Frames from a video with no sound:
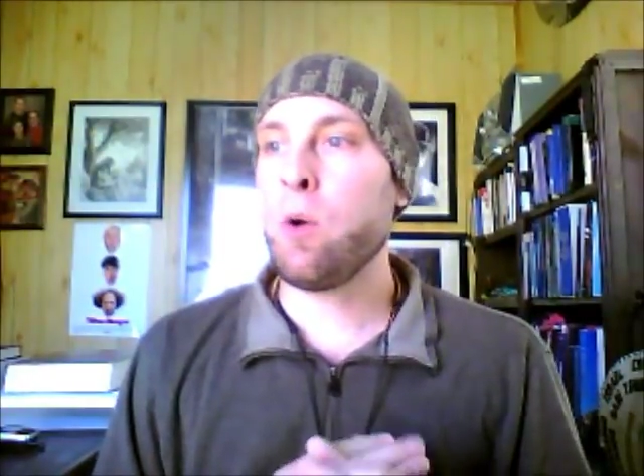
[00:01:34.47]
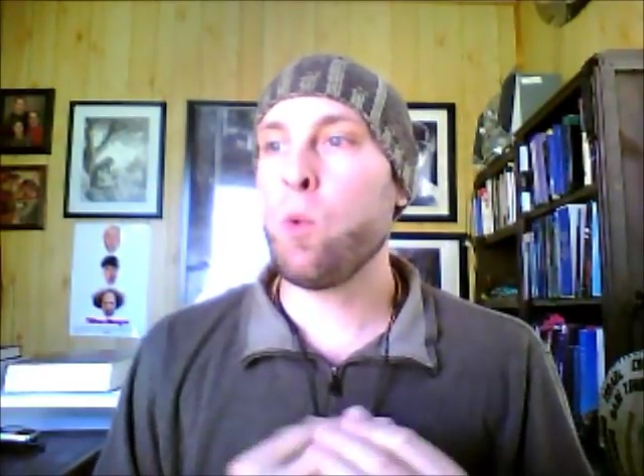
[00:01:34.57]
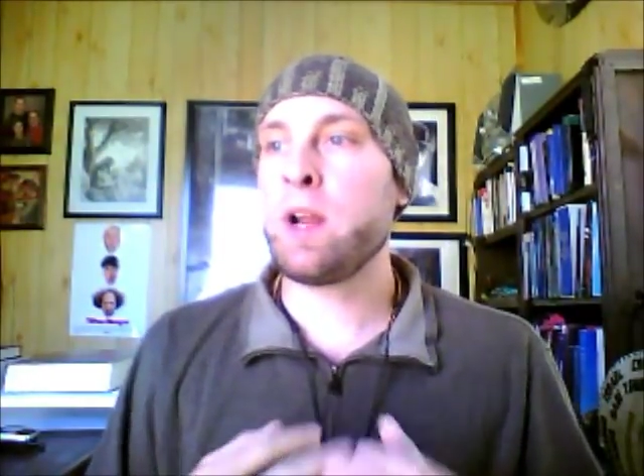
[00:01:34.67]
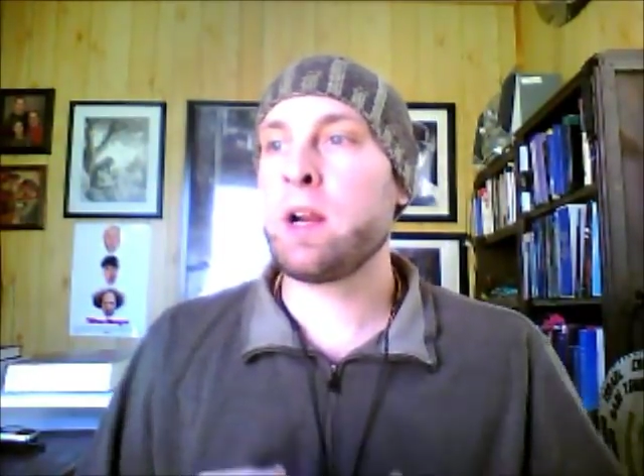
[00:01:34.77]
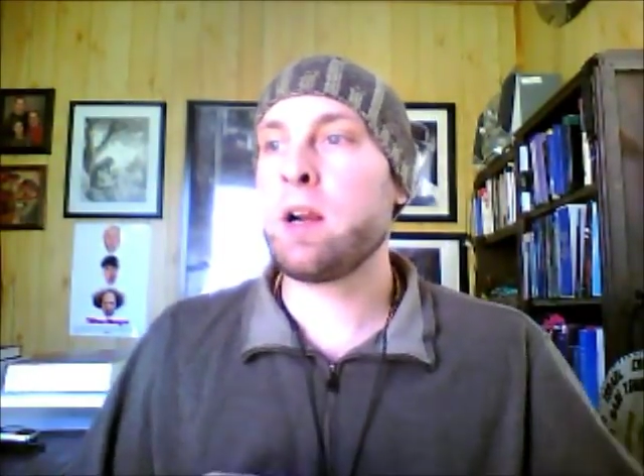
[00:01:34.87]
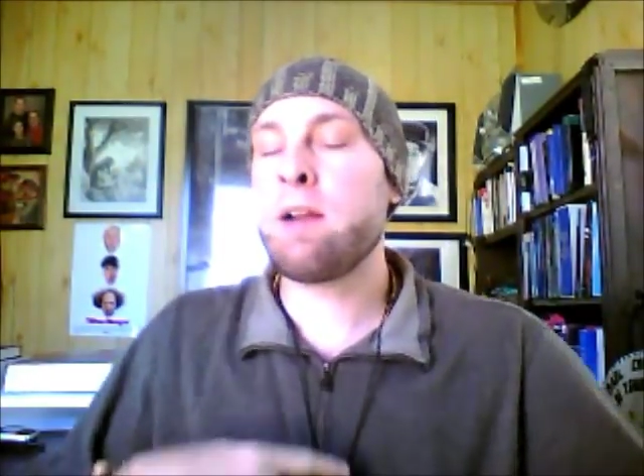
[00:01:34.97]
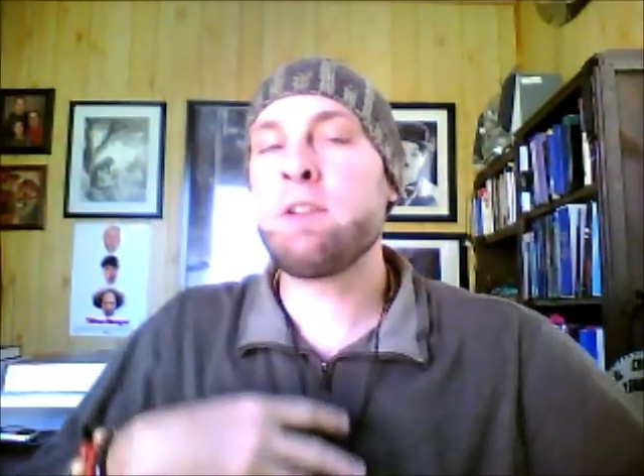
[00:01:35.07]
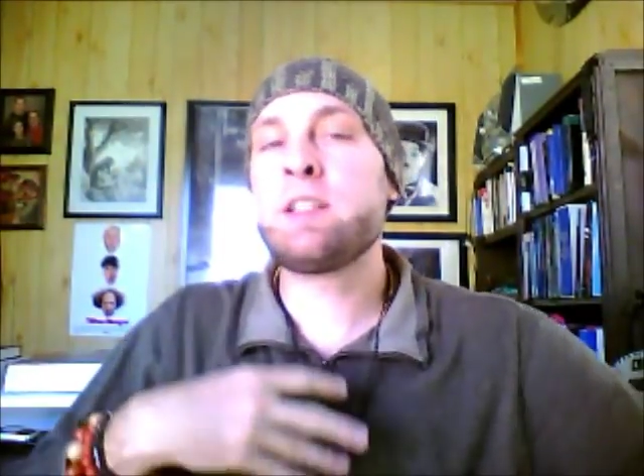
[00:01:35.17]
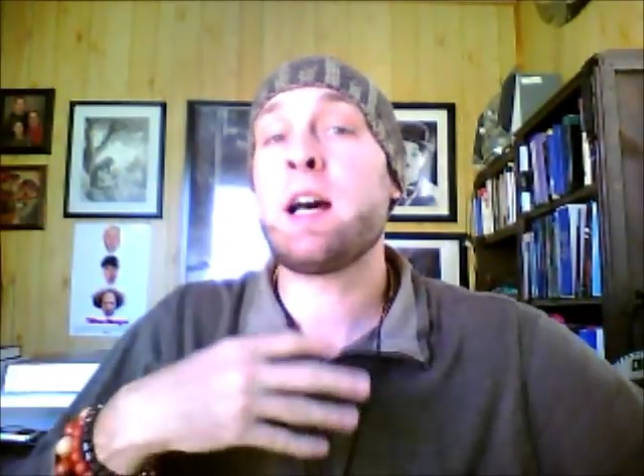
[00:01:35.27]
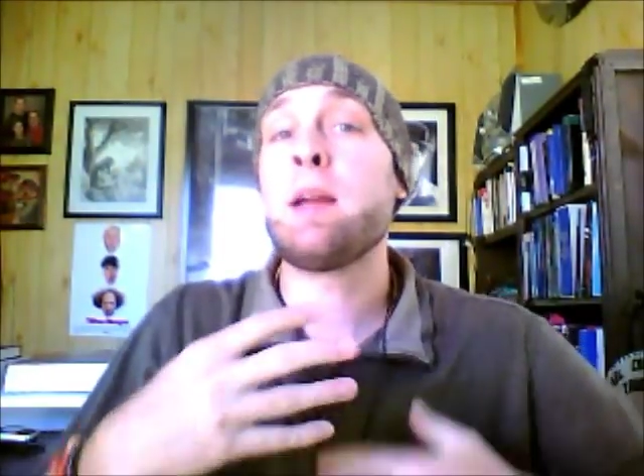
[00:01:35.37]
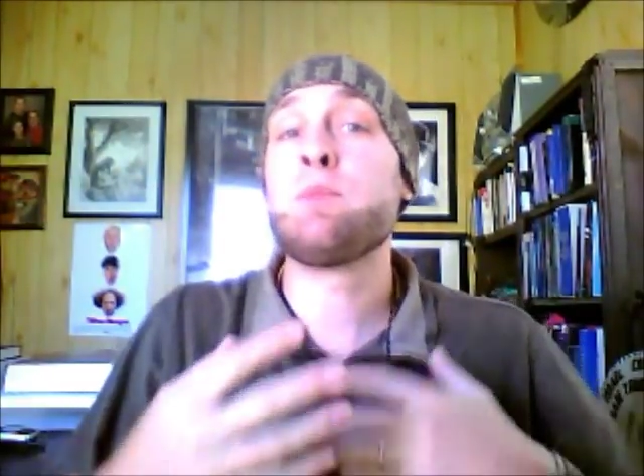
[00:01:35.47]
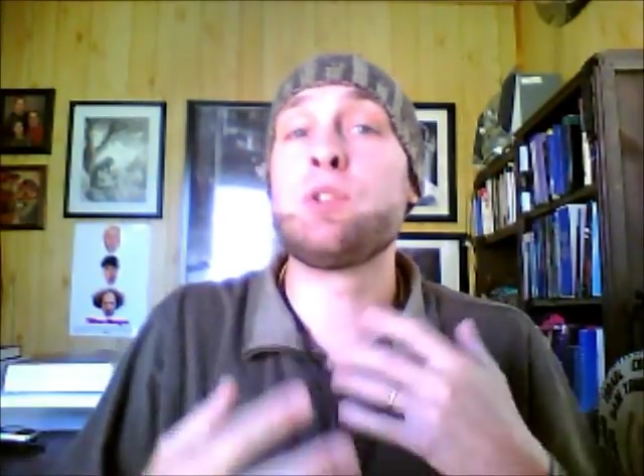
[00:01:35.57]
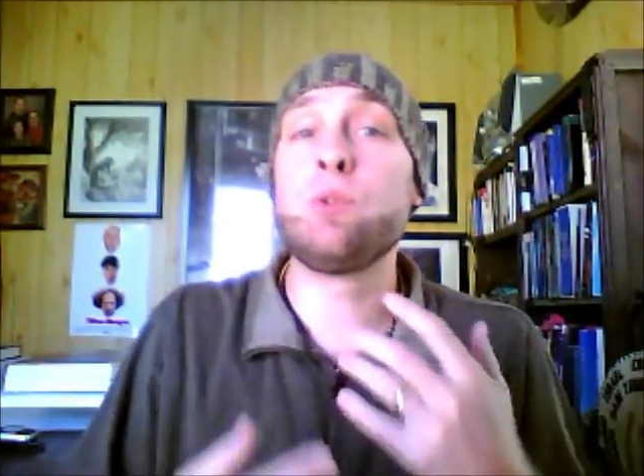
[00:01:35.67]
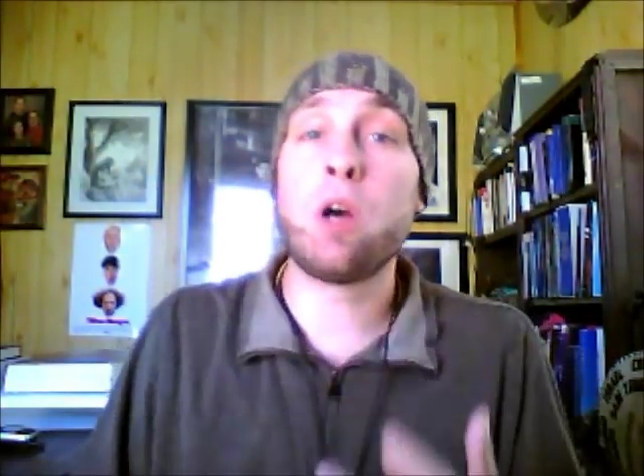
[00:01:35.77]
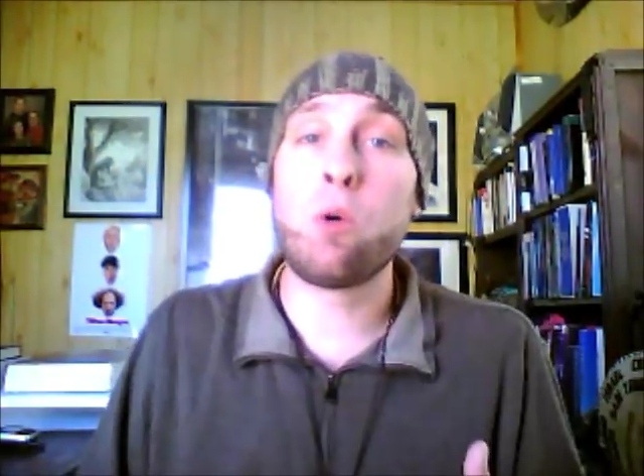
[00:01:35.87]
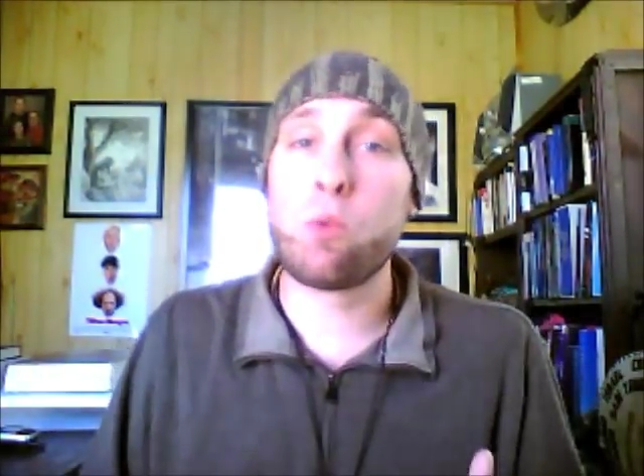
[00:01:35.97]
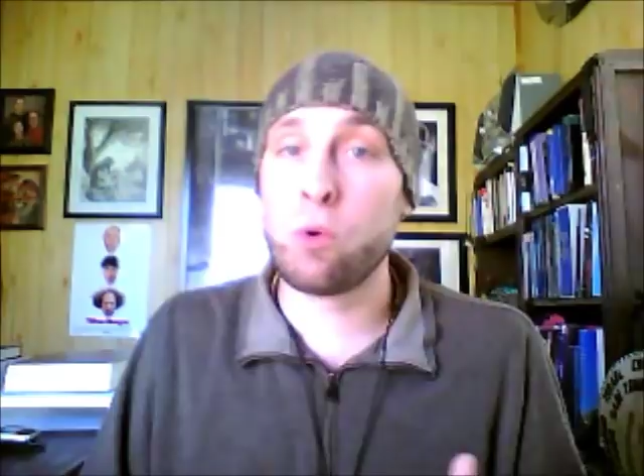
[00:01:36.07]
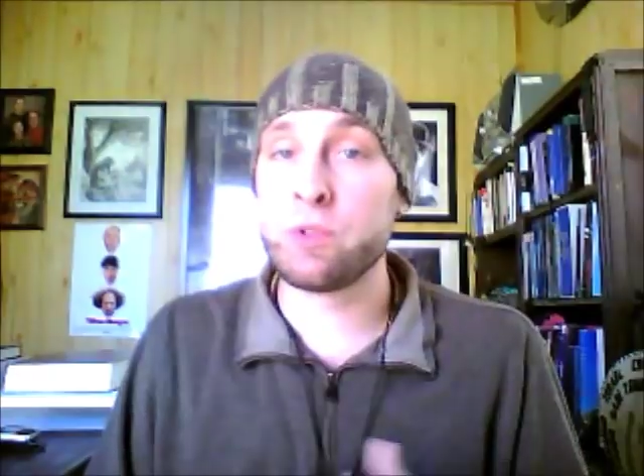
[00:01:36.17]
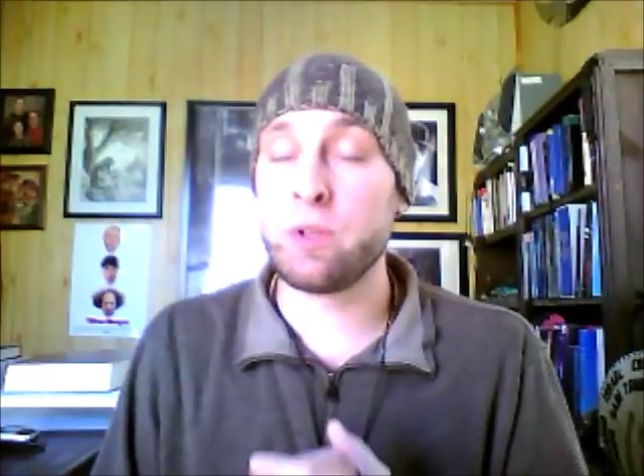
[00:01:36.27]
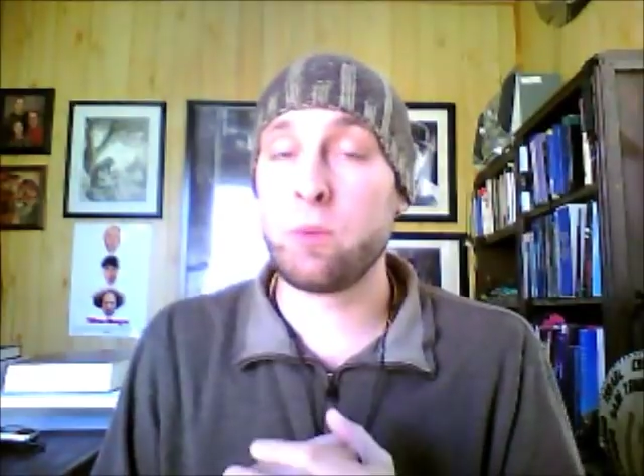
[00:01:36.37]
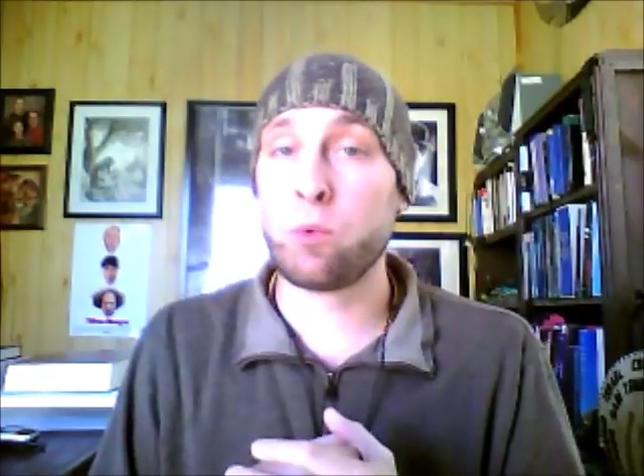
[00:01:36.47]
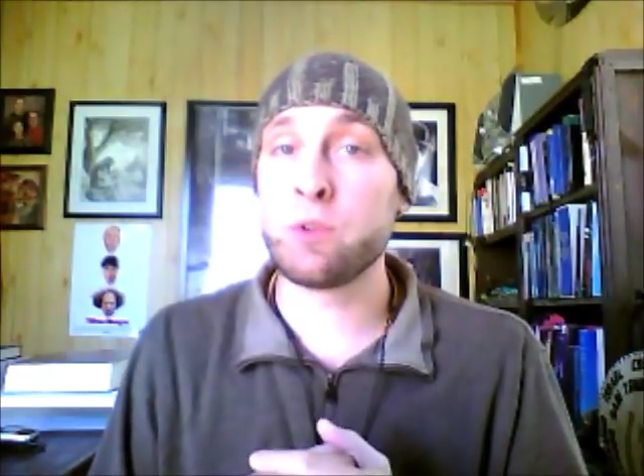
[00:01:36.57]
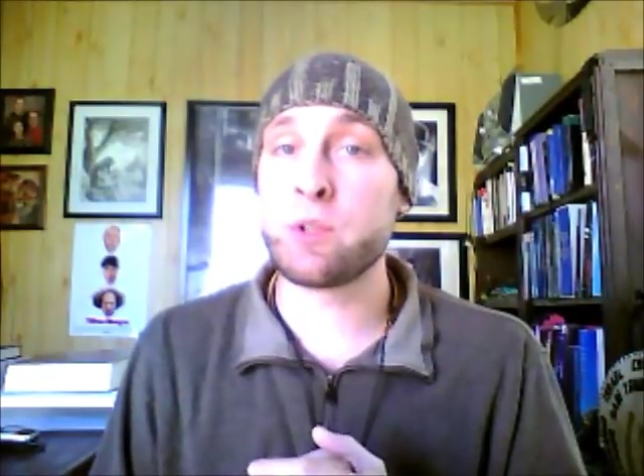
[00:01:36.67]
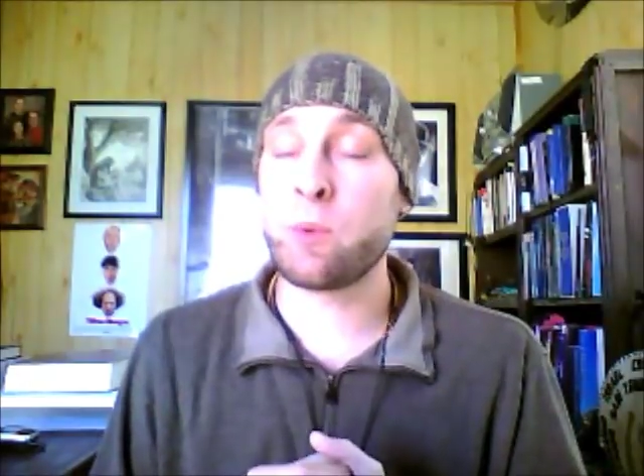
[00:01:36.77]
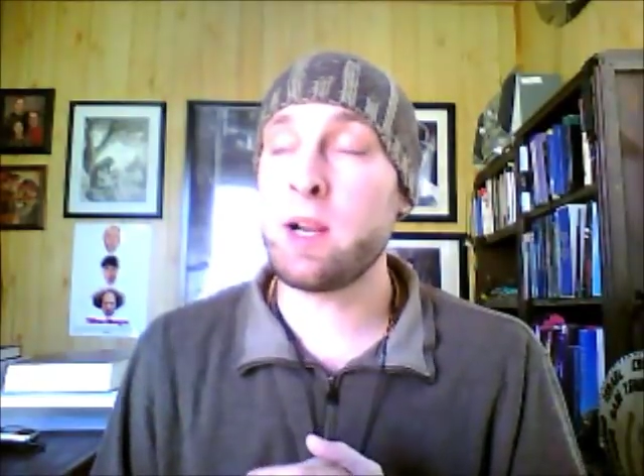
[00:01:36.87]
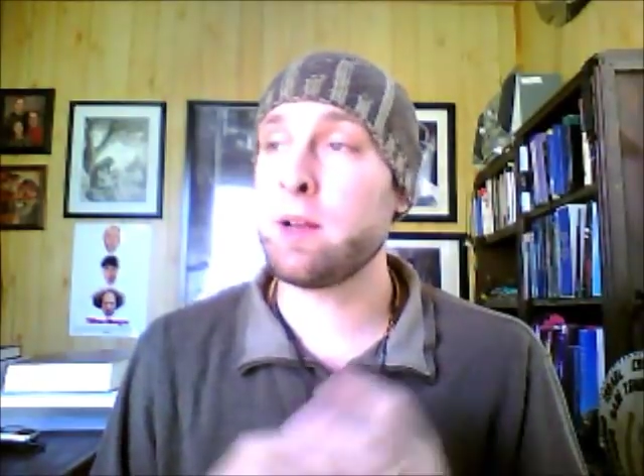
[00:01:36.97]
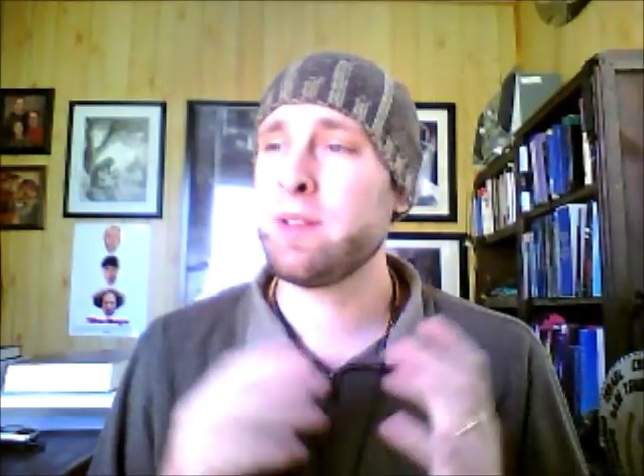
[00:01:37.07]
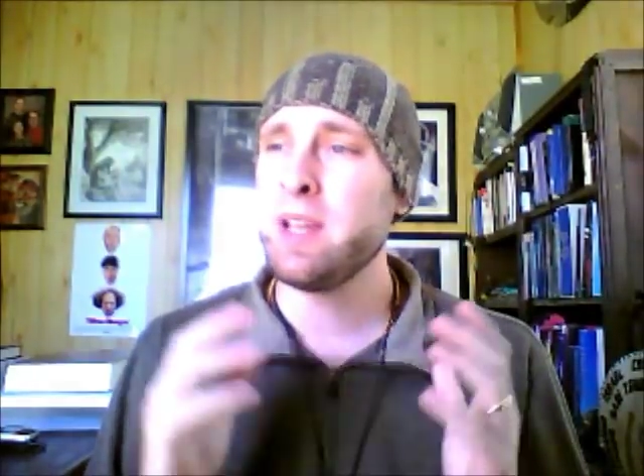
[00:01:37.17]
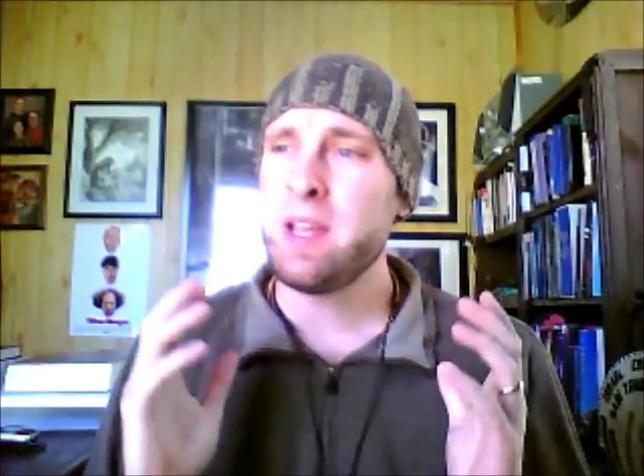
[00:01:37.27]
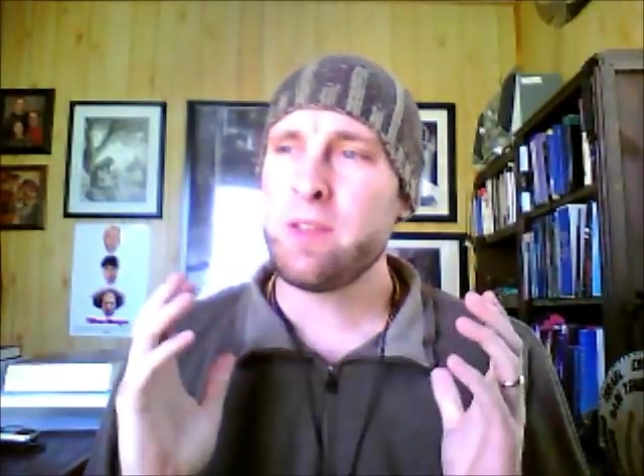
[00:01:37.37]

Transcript: where every time Sukkot rolls around,